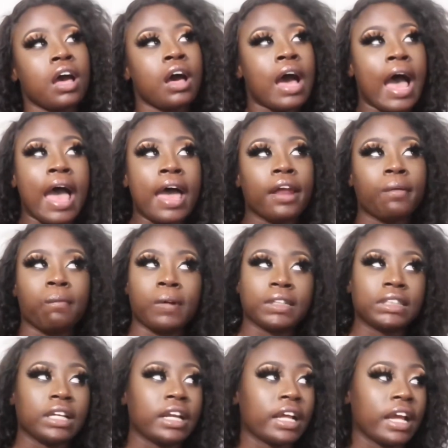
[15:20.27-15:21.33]
I had the worst
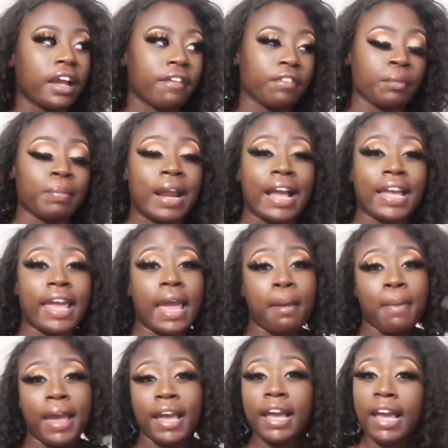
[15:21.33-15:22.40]
headache ever, but I came
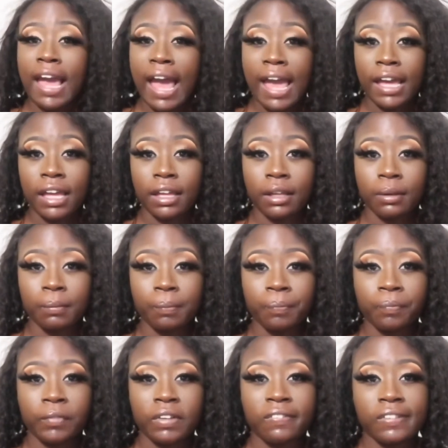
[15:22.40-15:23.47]
back and got him
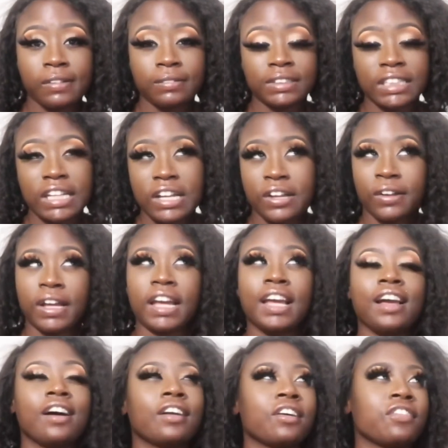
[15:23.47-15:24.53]
from jail. He
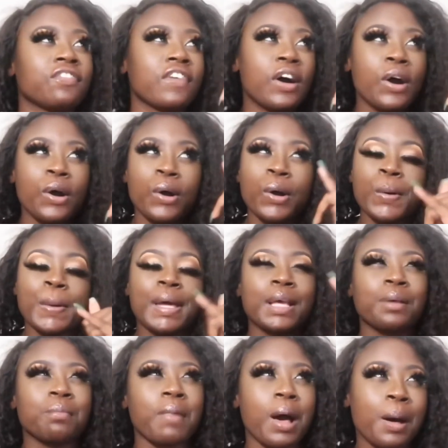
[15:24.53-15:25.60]
on the phone with his
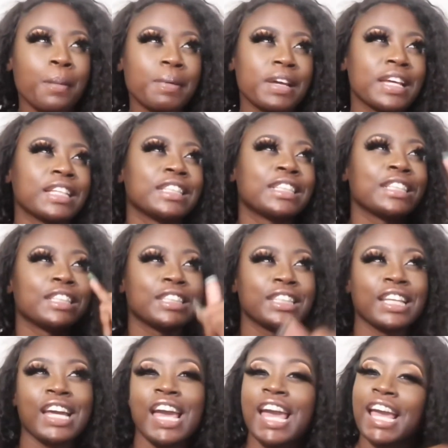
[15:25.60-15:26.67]
mom, with his
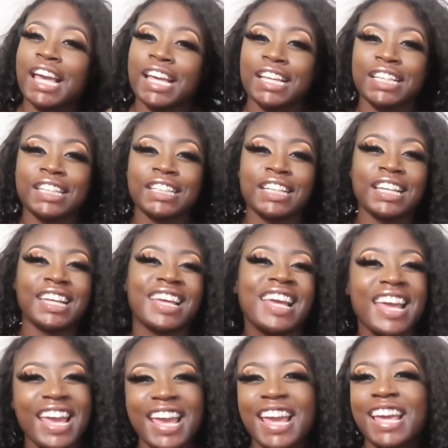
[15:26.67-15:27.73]
sister,
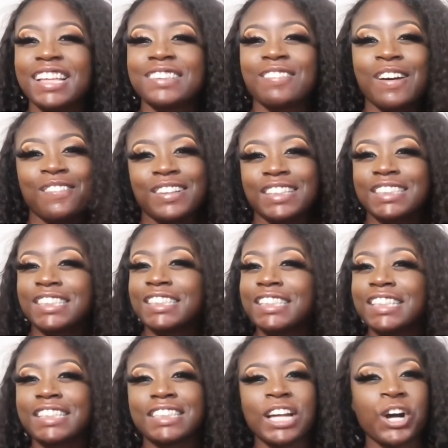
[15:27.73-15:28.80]
his mom, his sister,
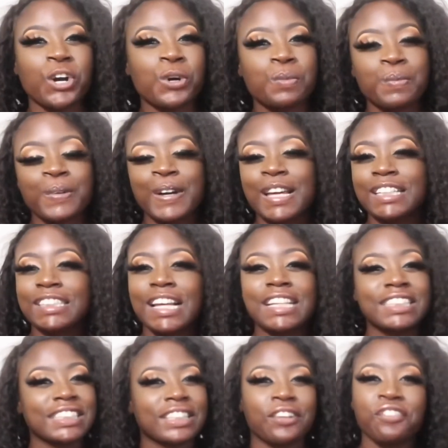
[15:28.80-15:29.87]
his homeboys. He
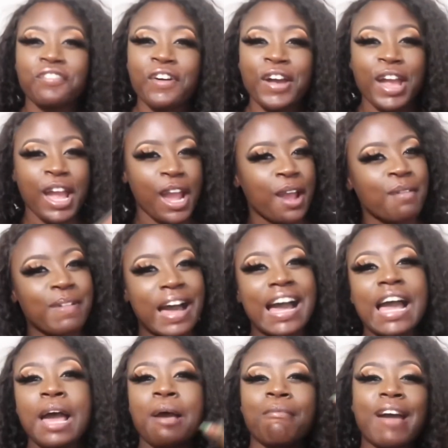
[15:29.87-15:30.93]
just on the phone. Everybody.
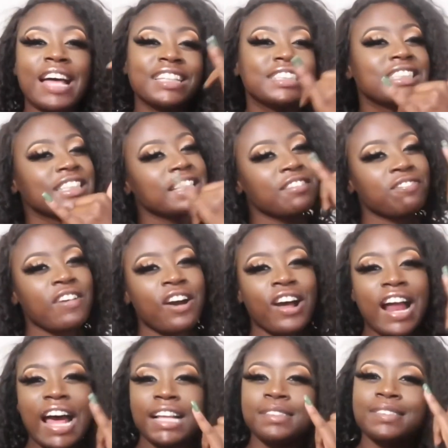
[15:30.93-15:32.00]
Man, I took the phone.
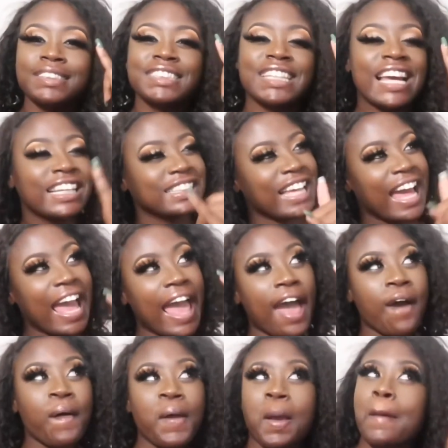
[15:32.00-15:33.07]
Highspeed Chase got
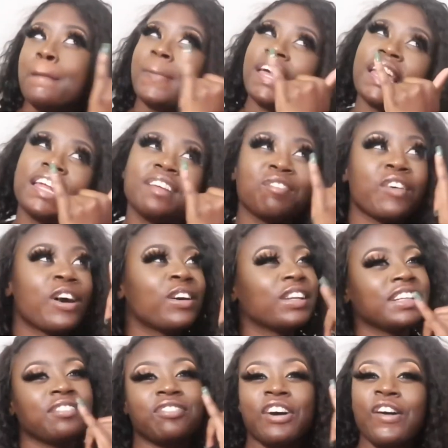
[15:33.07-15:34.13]
out. Man, them
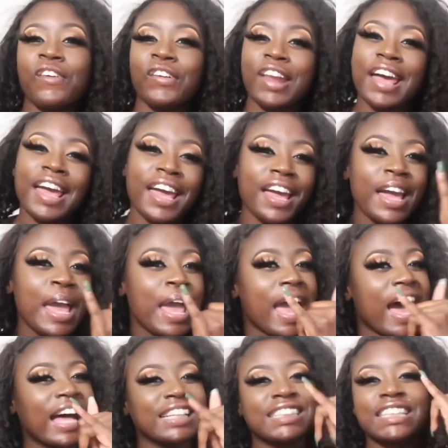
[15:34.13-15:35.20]
pole lame.
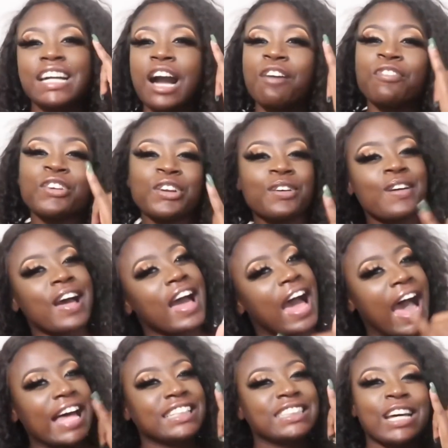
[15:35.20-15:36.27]
I took off on him.
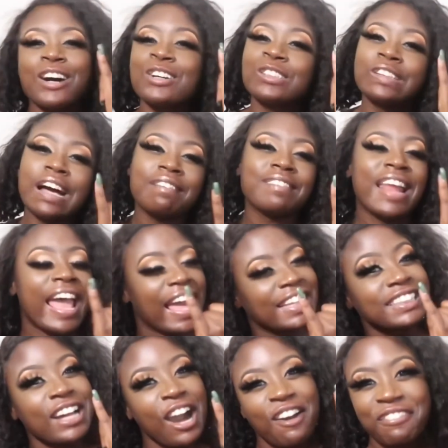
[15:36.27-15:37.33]
I told you I'm
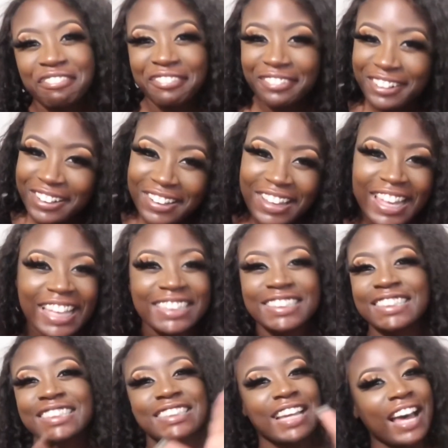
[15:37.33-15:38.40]
NASCAR for real. He
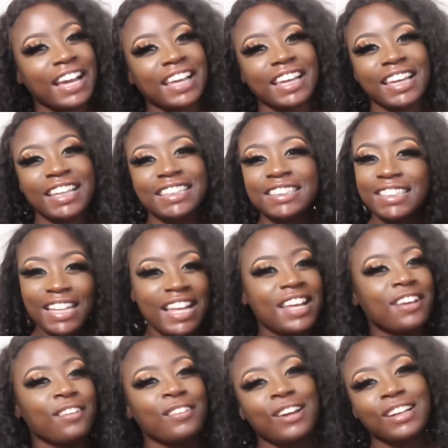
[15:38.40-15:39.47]
just talking his,
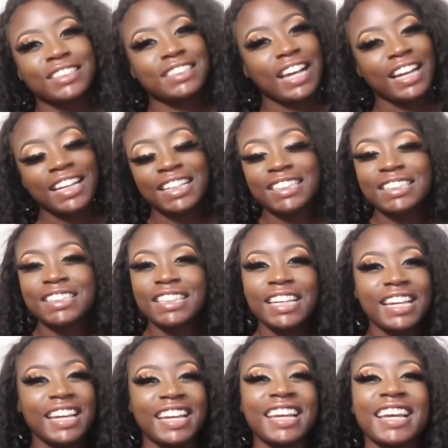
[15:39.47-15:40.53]
you know, talking his
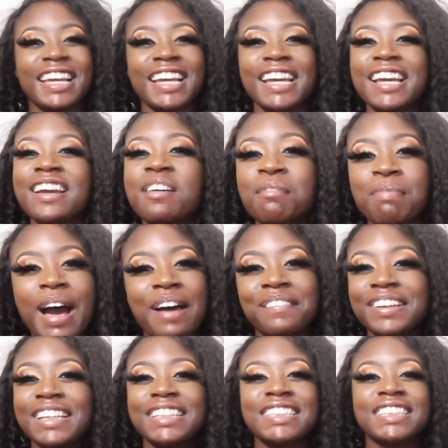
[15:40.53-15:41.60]
shit, popping
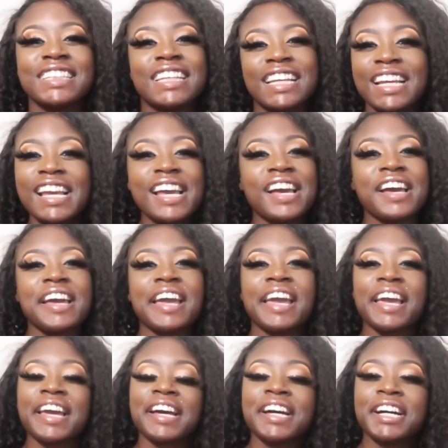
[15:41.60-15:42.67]
his shit,
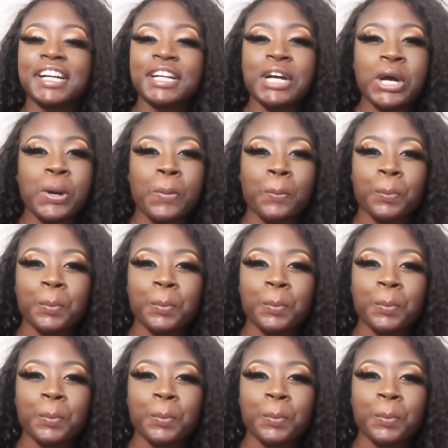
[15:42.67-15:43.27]
and